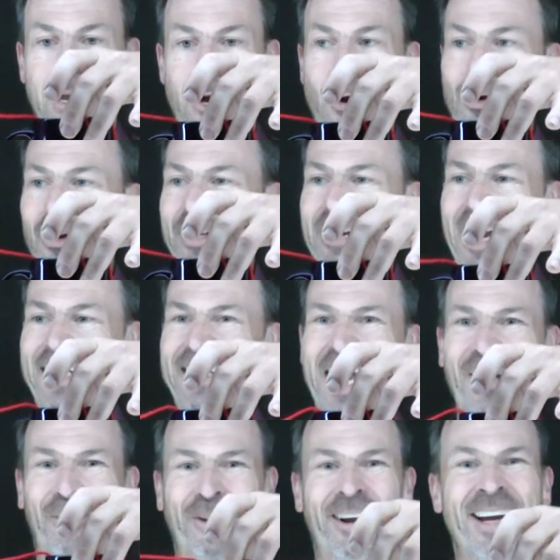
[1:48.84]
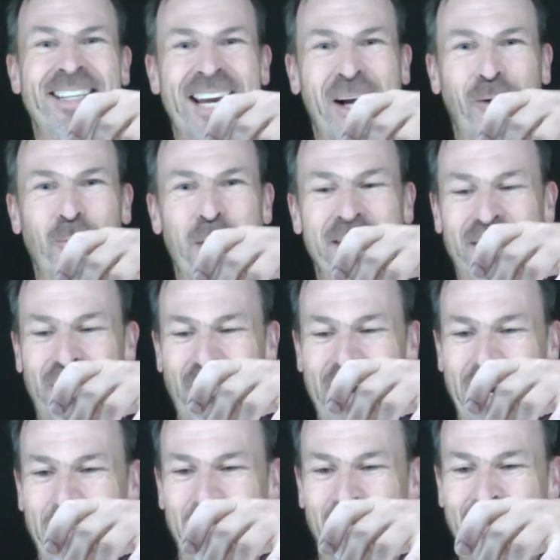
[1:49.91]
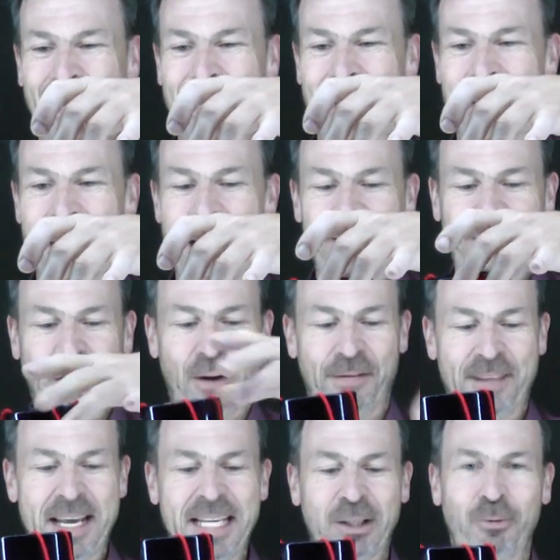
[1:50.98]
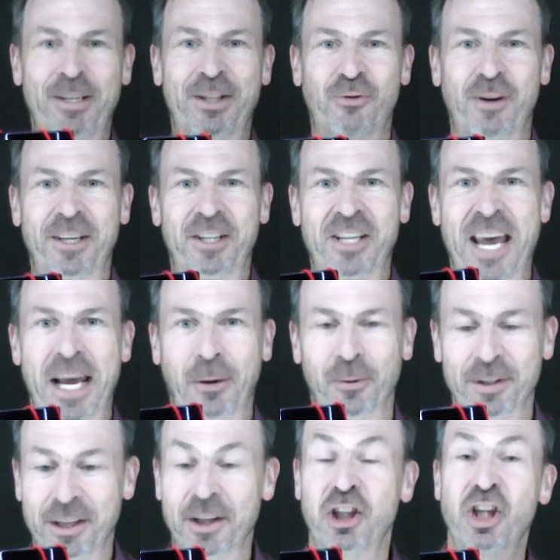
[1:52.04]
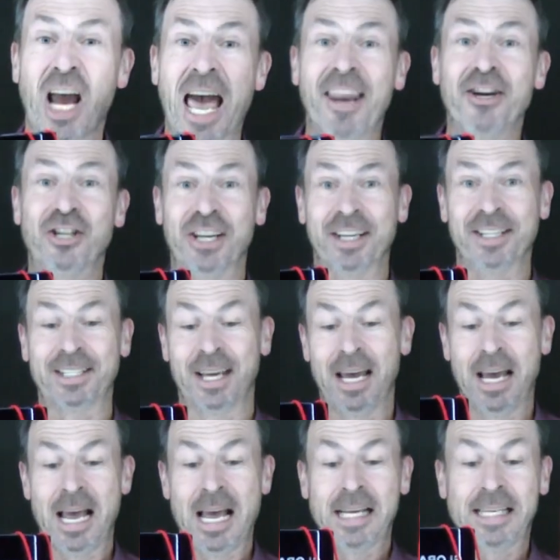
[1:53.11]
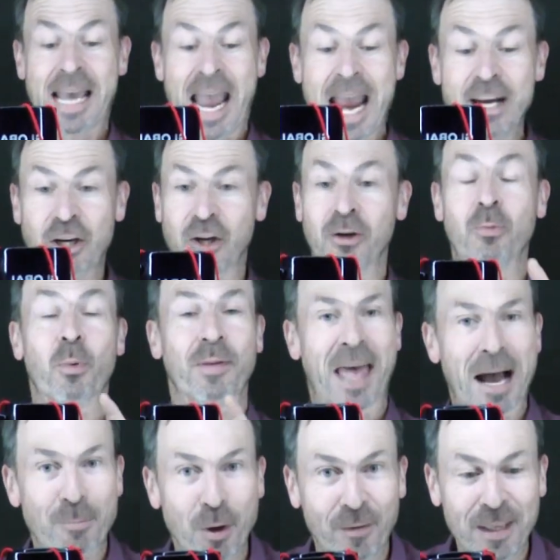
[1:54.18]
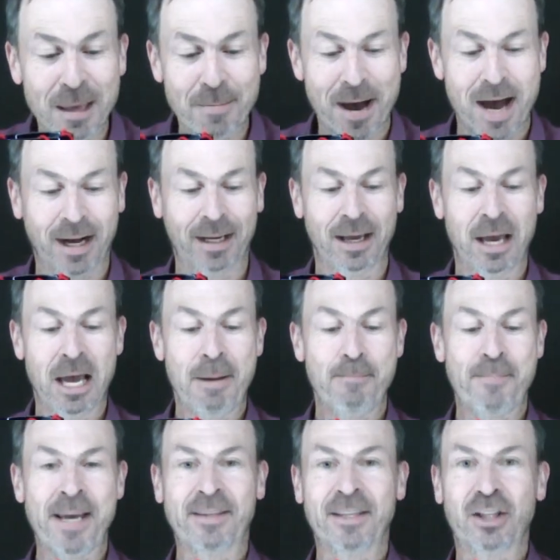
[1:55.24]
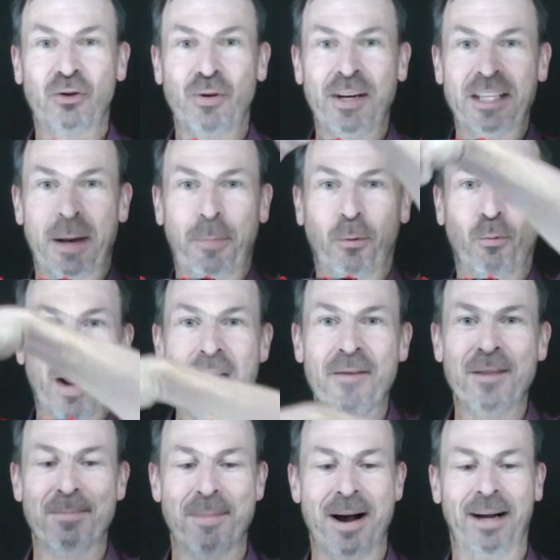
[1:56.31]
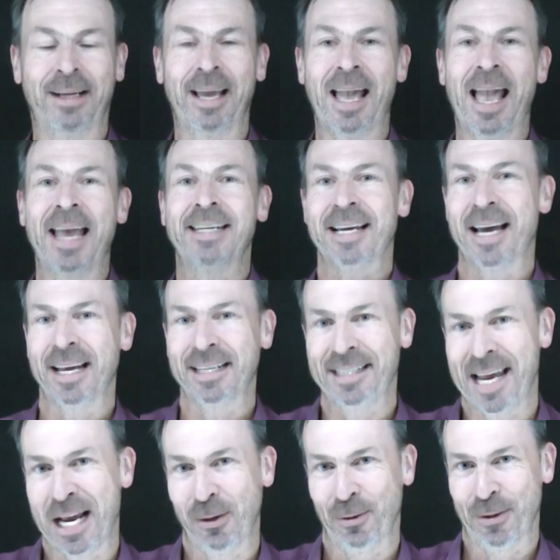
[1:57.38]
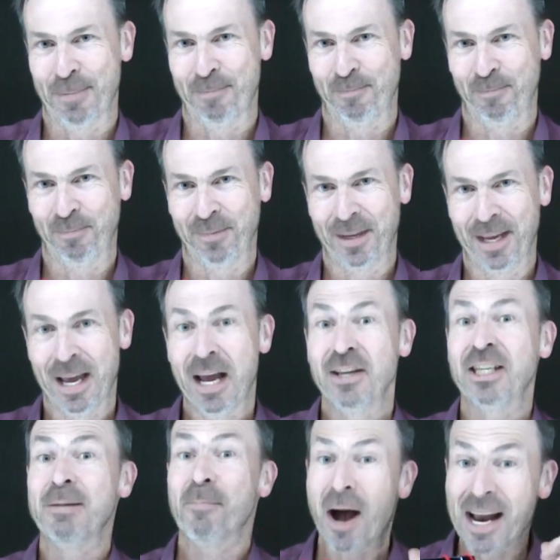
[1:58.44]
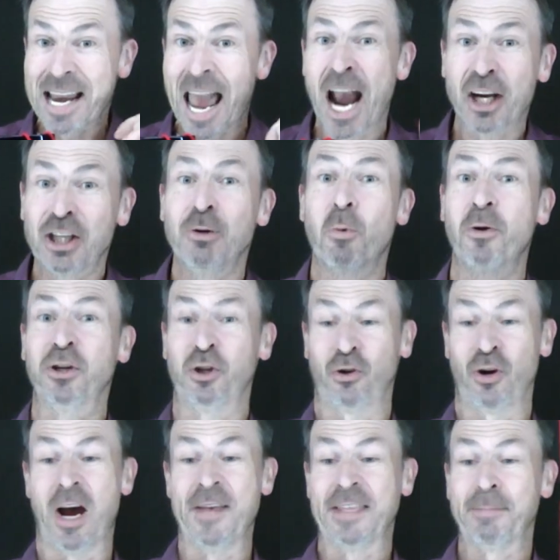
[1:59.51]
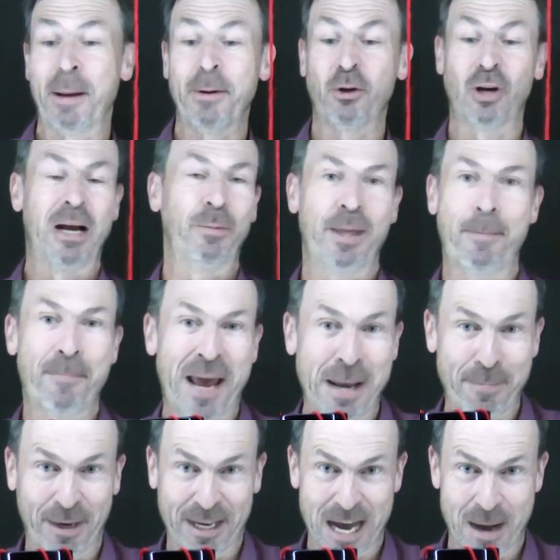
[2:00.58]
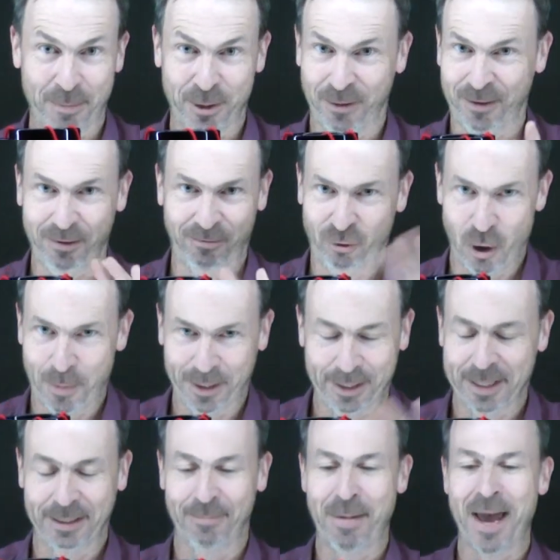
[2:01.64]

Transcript: Oh look, and I untangled one string. I've still got these three strings tangled. So the challenge is, can you, without moving the mug, pick the strings up around the mug and untangle them? So you might actually want to try this. Maybe try it with a paper cup, so if you drop it, it doesn't